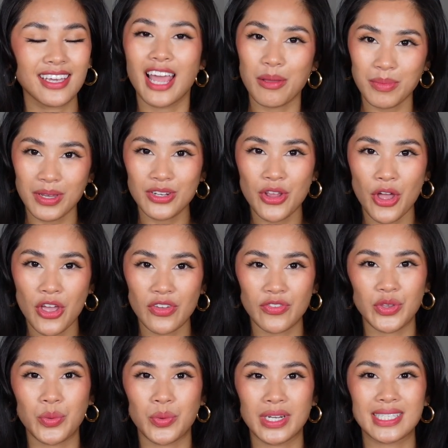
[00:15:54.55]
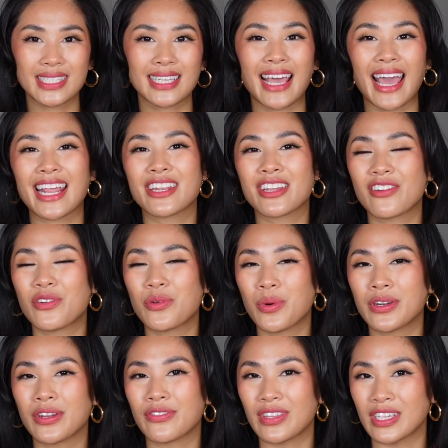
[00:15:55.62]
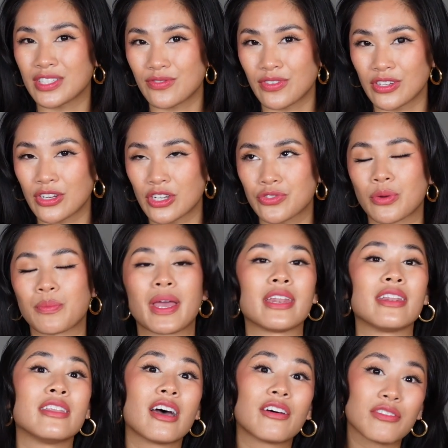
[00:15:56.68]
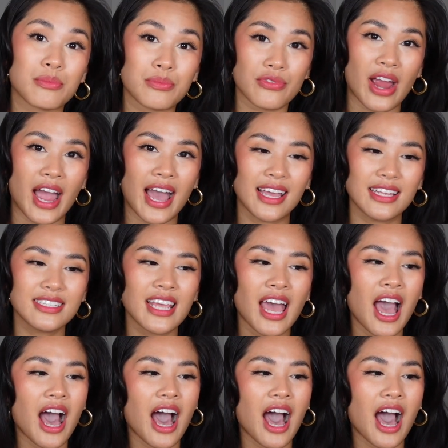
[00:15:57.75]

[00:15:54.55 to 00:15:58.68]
Let me know if you want to see another one of these videos from another brand.